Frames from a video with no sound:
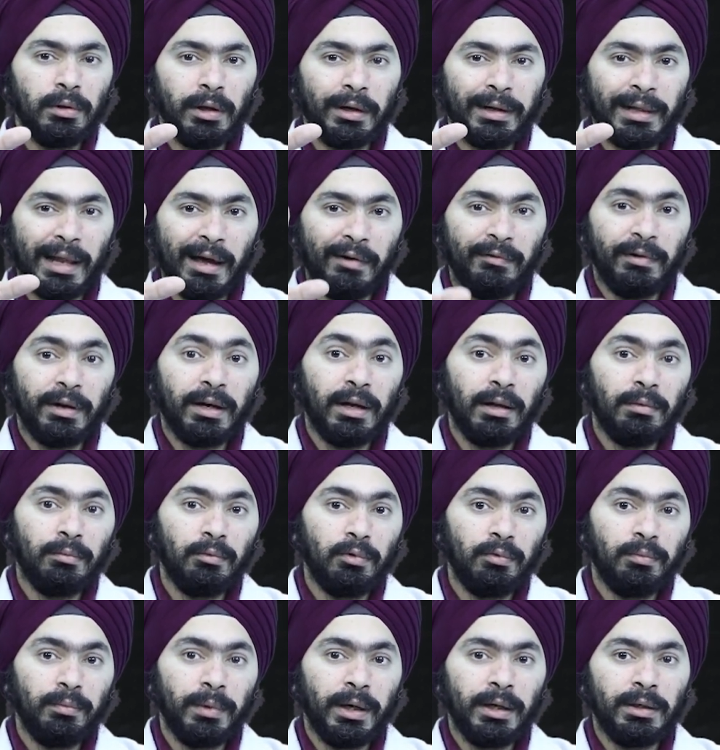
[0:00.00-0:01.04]
the clavicle
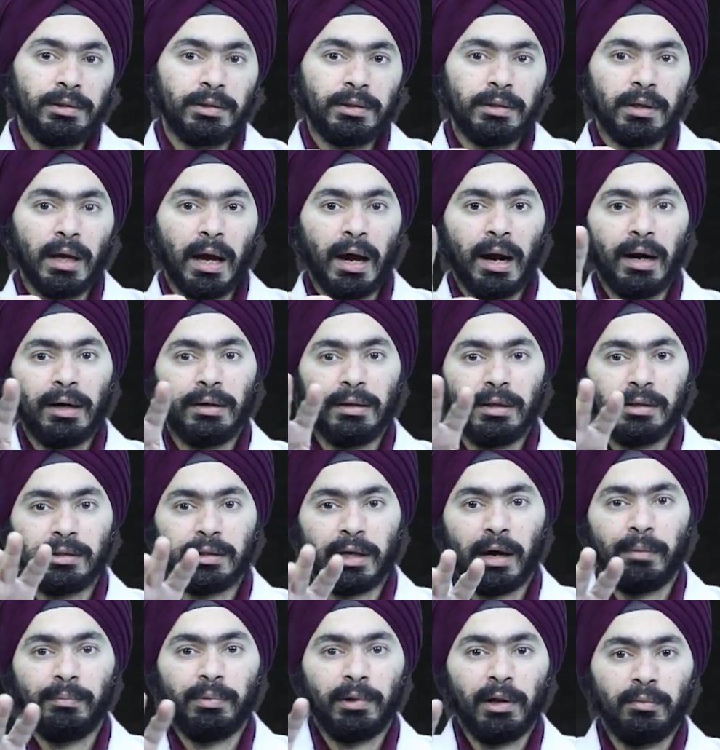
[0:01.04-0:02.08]
movements and the
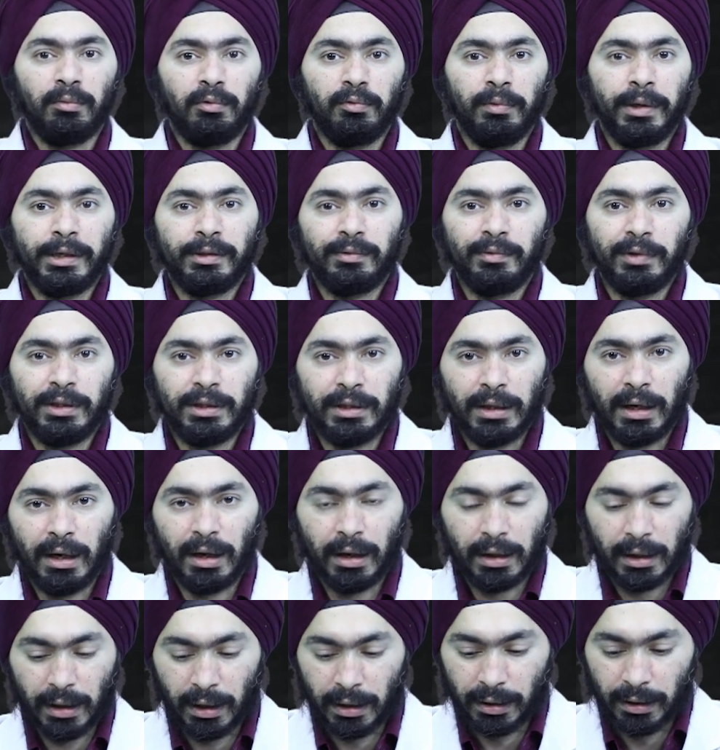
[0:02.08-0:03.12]
scapular movements which
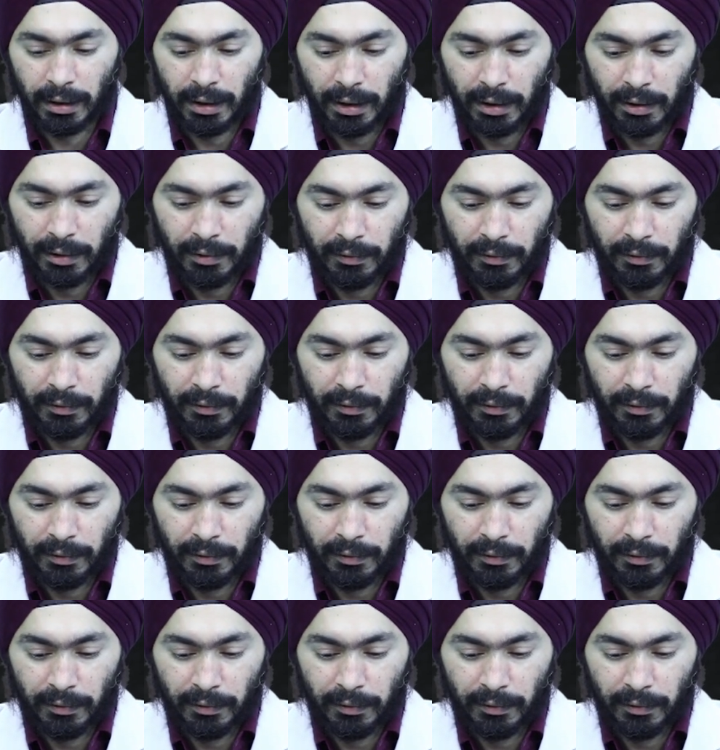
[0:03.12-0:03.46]
occur